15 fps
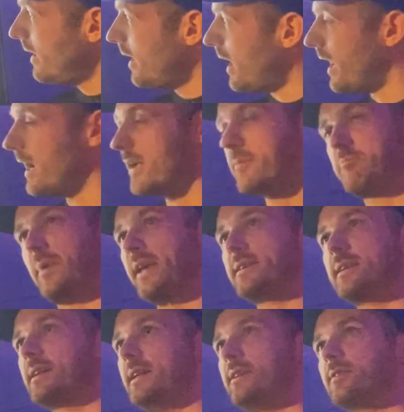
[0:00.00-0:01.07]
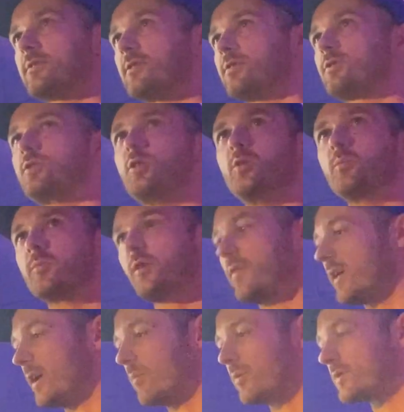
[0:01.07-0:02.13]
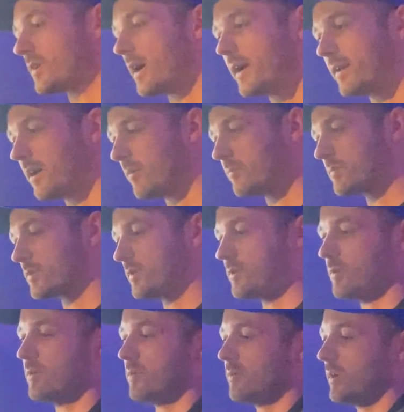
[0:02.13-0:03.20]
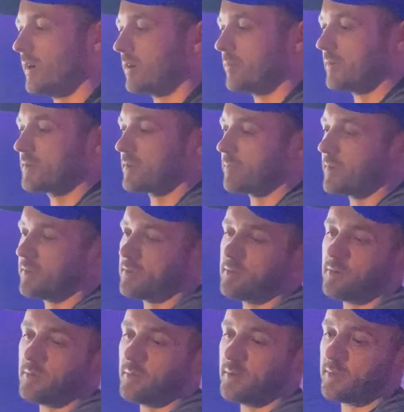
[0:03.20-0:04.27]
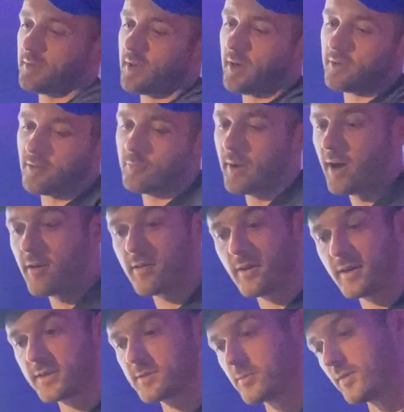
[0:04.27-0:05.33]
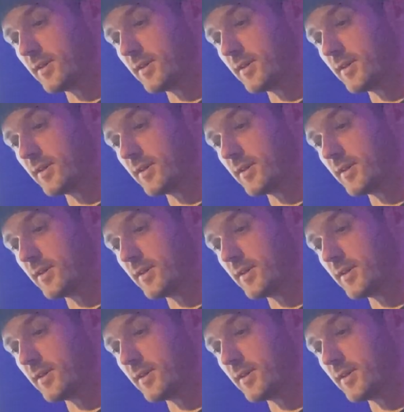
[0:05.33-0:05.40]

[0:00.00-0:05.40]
I basically just assumed that they were tied up to do with something to do with the Garden of Paradise, with